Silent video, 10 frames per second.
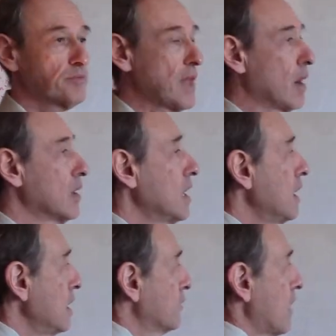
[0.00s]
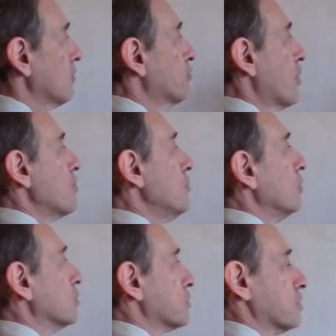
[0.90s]
Now, if I will
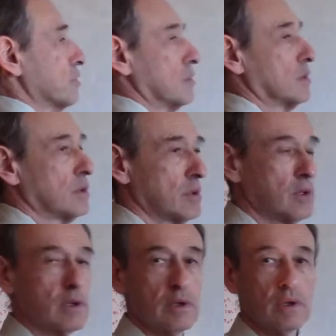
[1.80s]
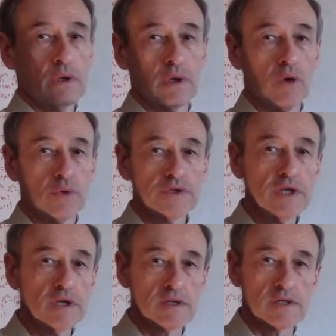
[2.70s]
permute all
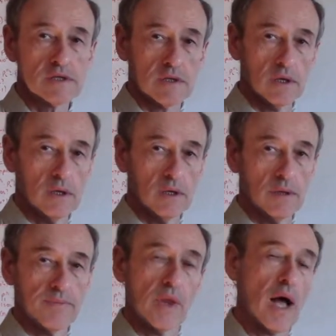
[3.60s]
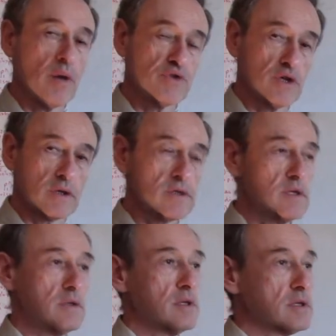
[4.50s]
these um, objects
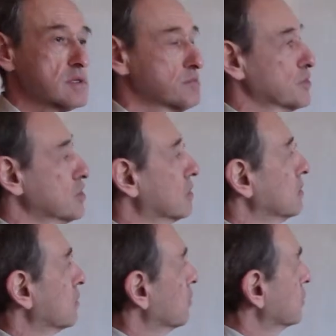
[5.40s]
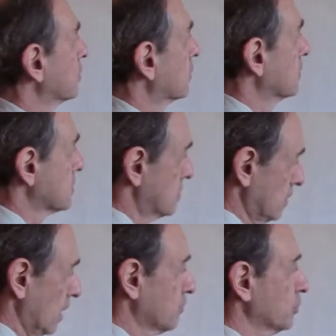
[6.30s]
in this particular order and,
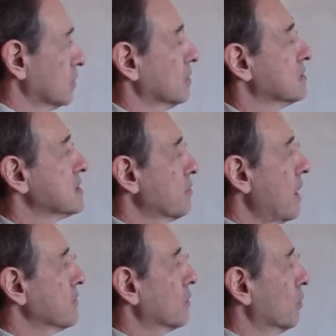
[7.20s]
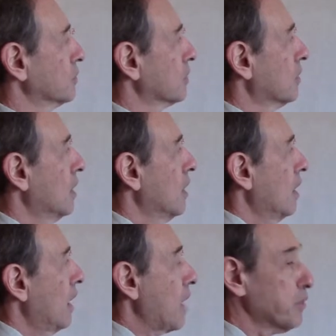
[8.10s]
and put it in some other order,
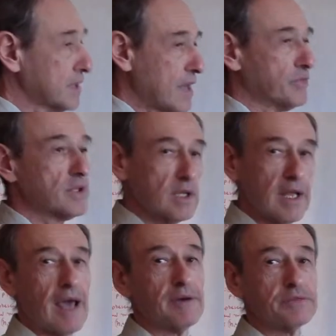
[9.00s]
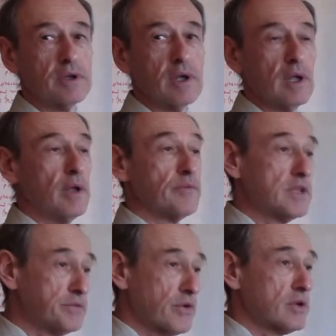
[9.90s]
I will definitely have
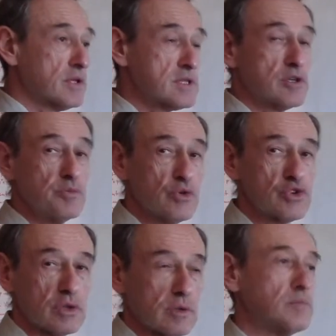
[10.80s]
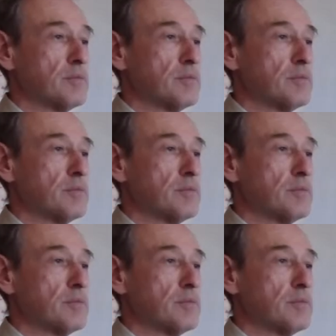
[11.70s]
different distribution